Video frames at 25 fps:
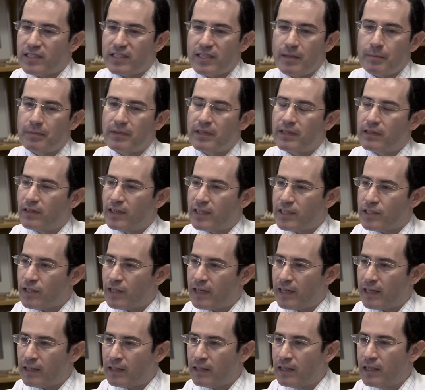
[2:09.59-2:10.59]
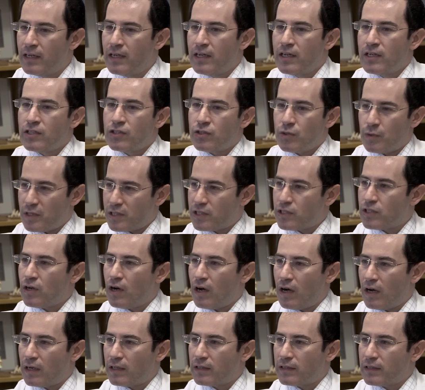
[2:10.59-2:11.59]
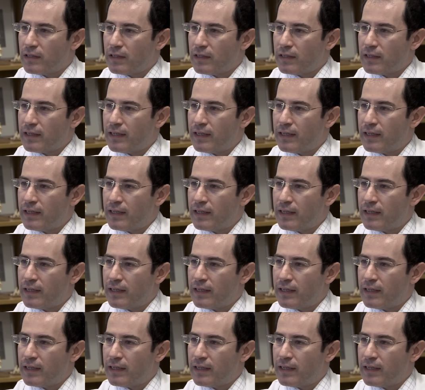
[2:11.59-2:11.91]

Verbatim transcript: Simply listening to a song